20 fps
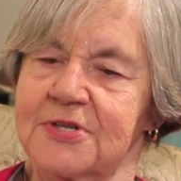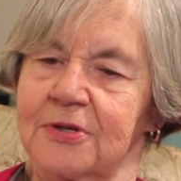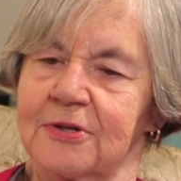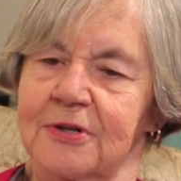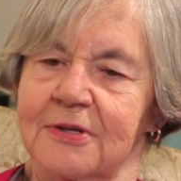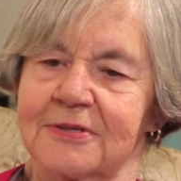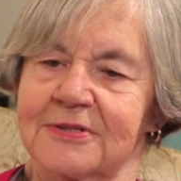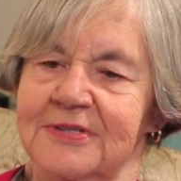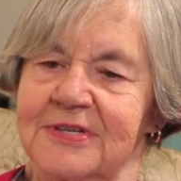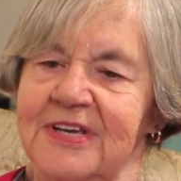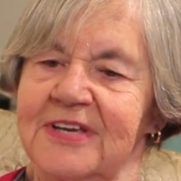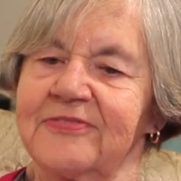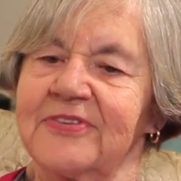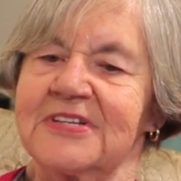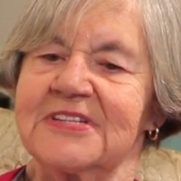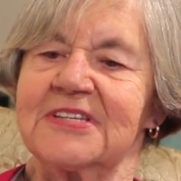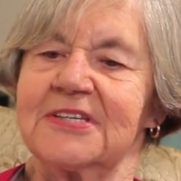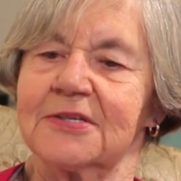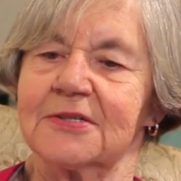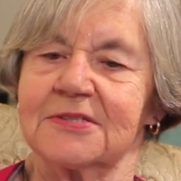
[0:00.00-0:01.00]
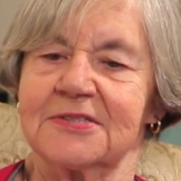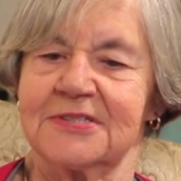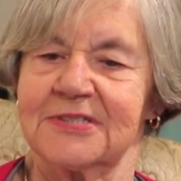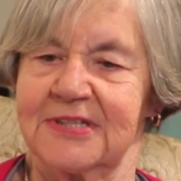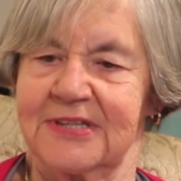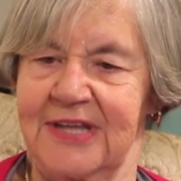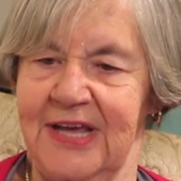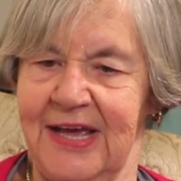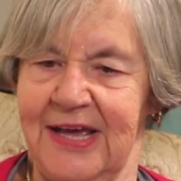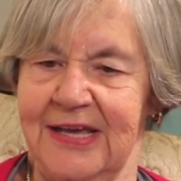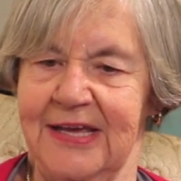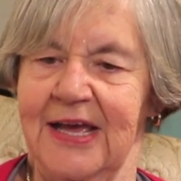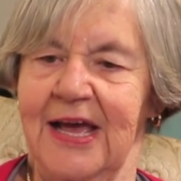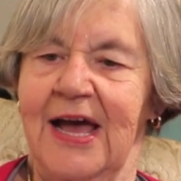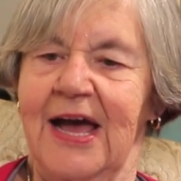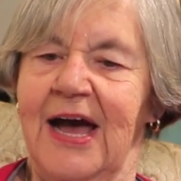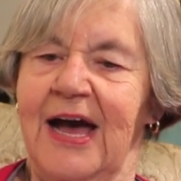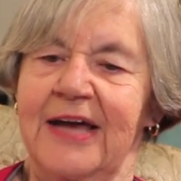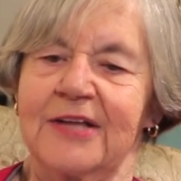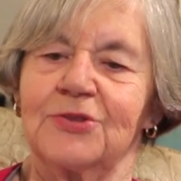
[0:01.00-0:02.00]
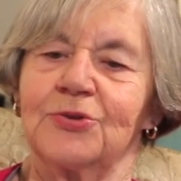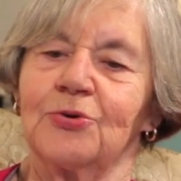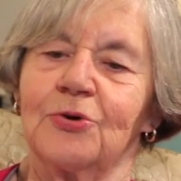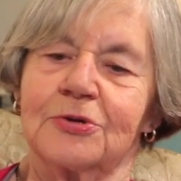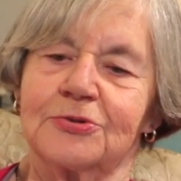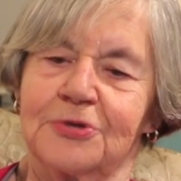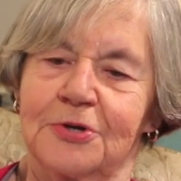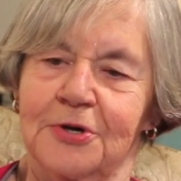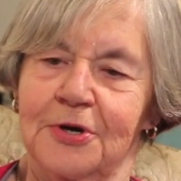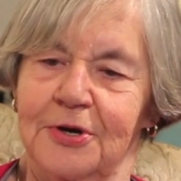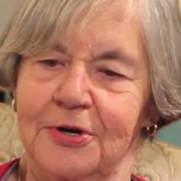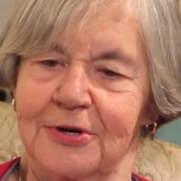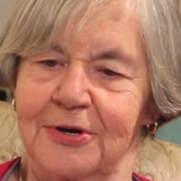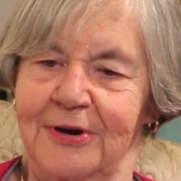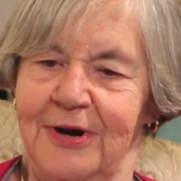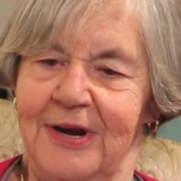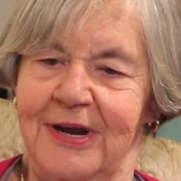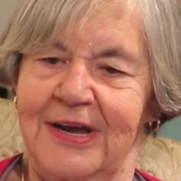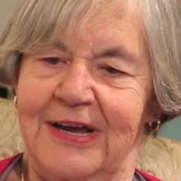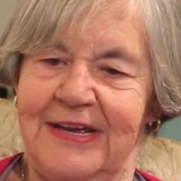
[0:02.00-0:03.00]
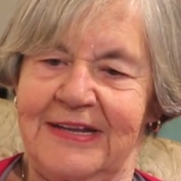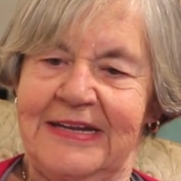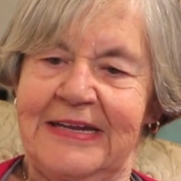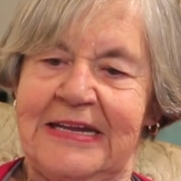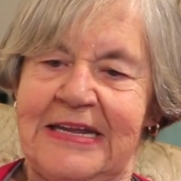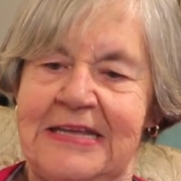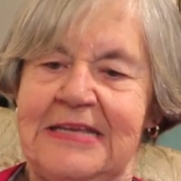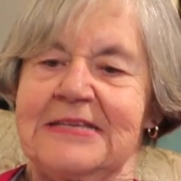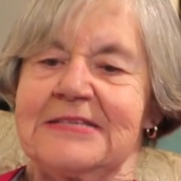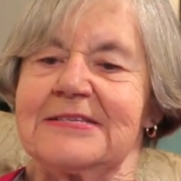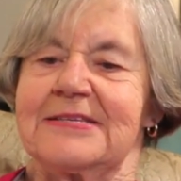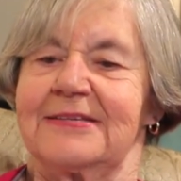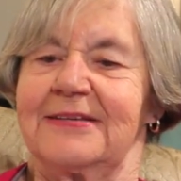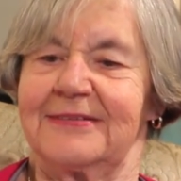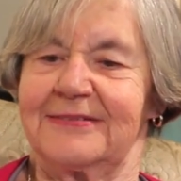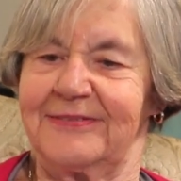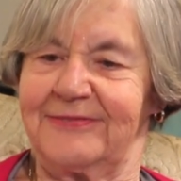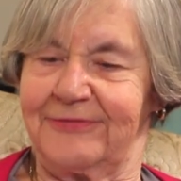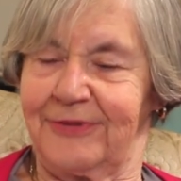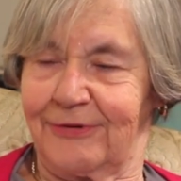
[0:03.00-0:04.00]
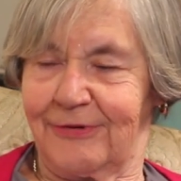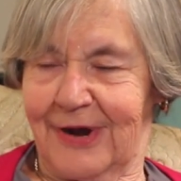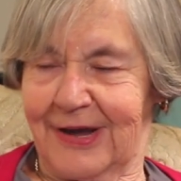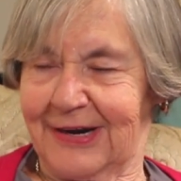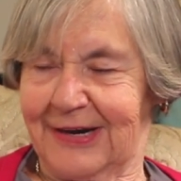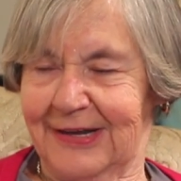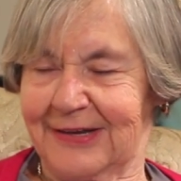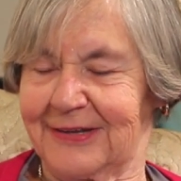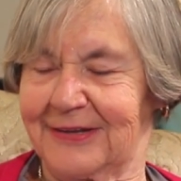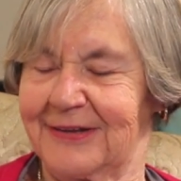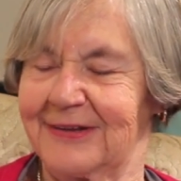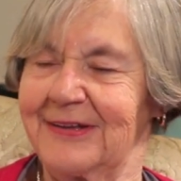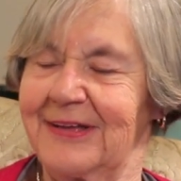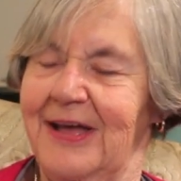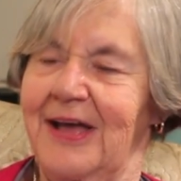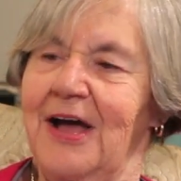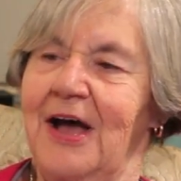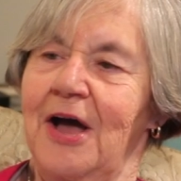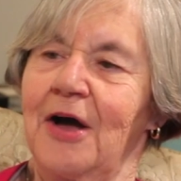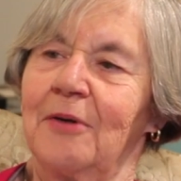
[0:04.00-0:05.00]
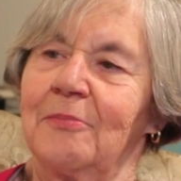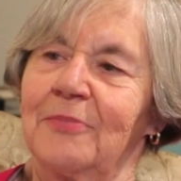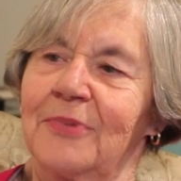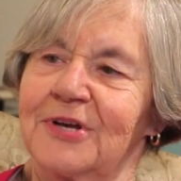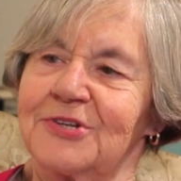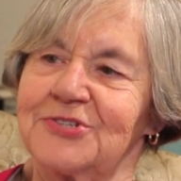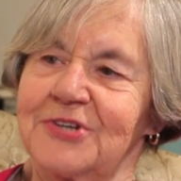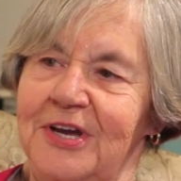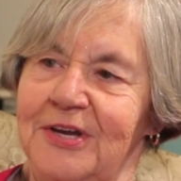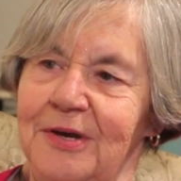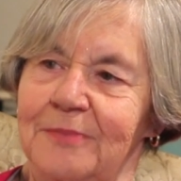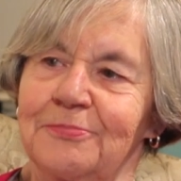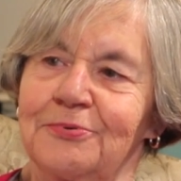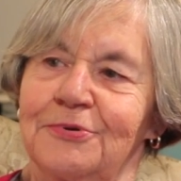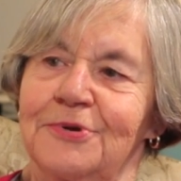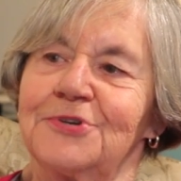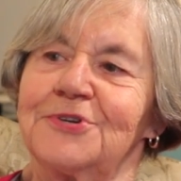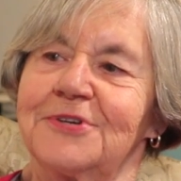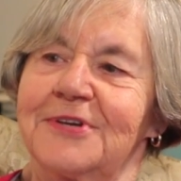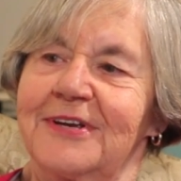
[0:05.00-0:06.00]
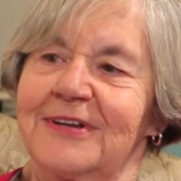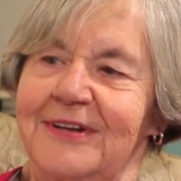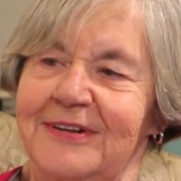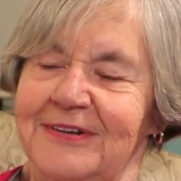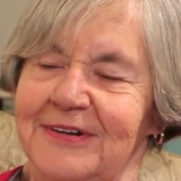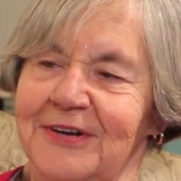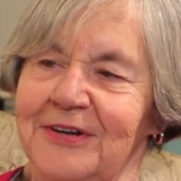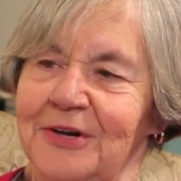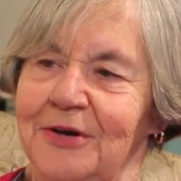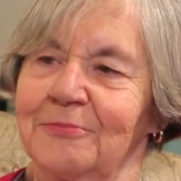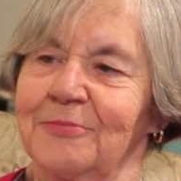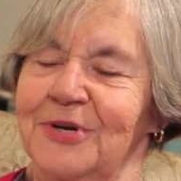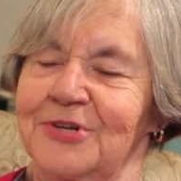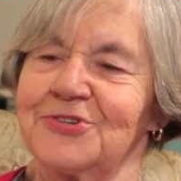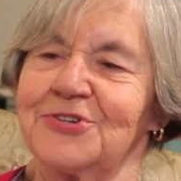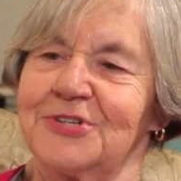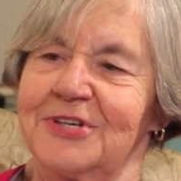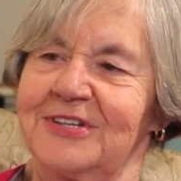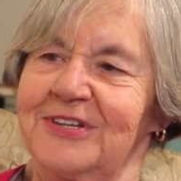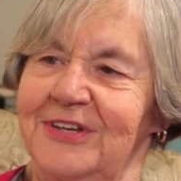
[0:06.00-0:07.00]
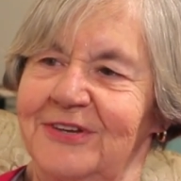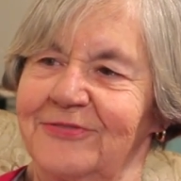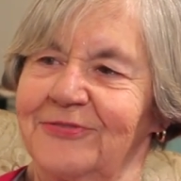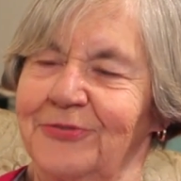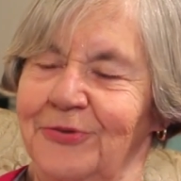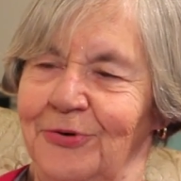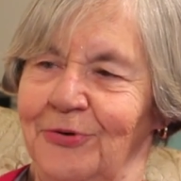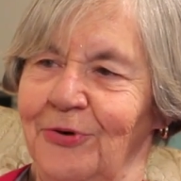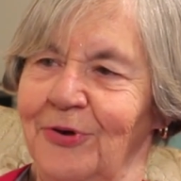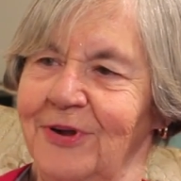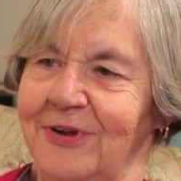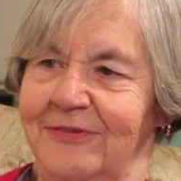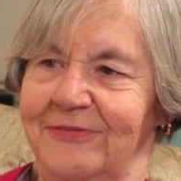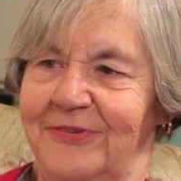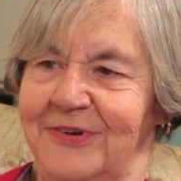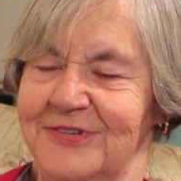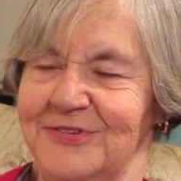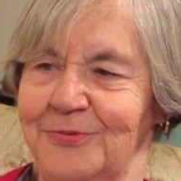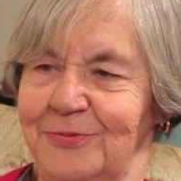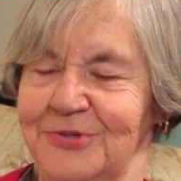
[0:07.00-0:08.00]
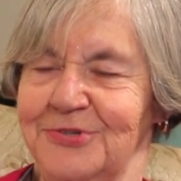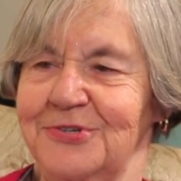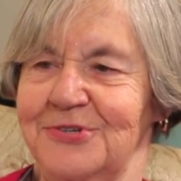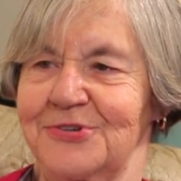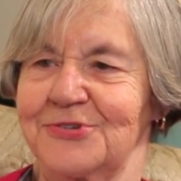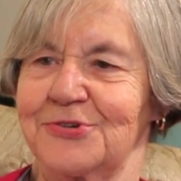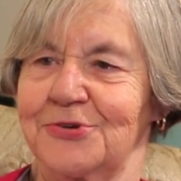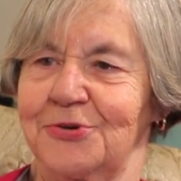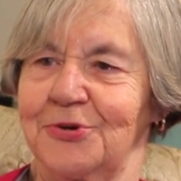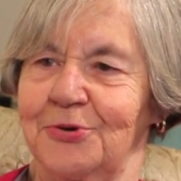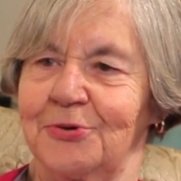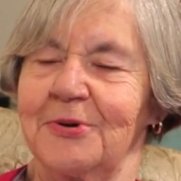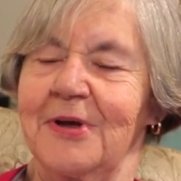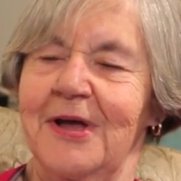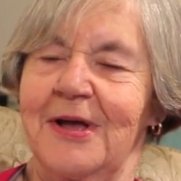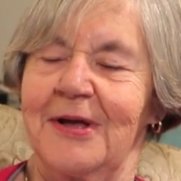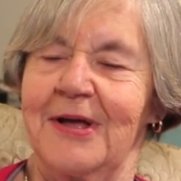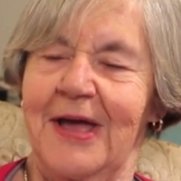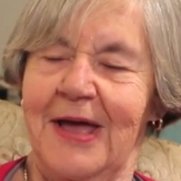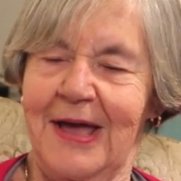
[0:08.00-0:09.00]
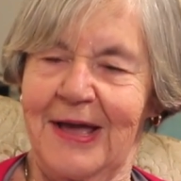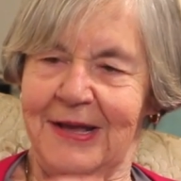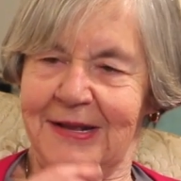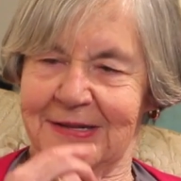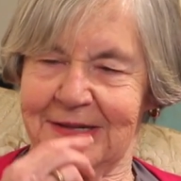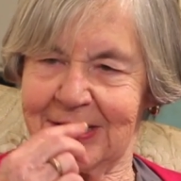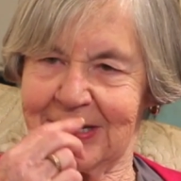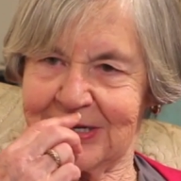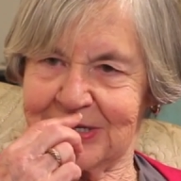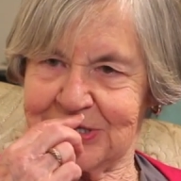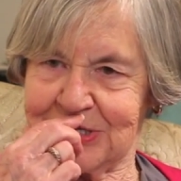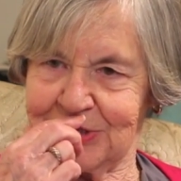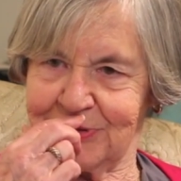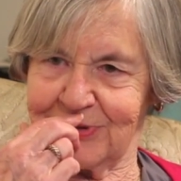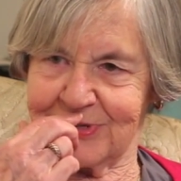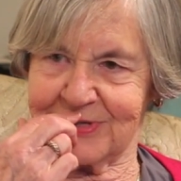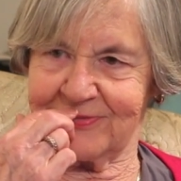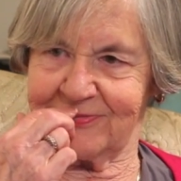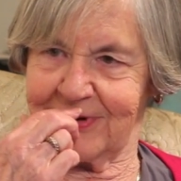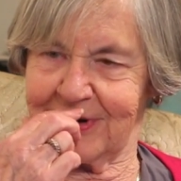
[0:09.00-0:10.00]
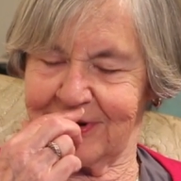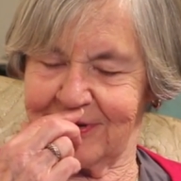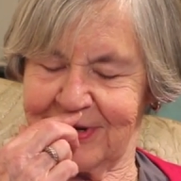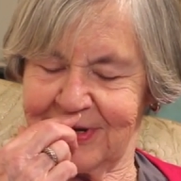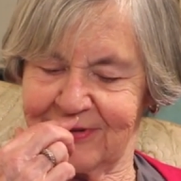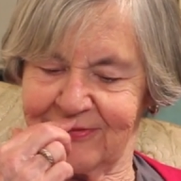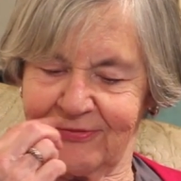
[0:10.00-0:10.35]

So even till today, I talk to her niece, Veronica, how much I appreciated and how much she did for all of us, which is true. And uh, she was very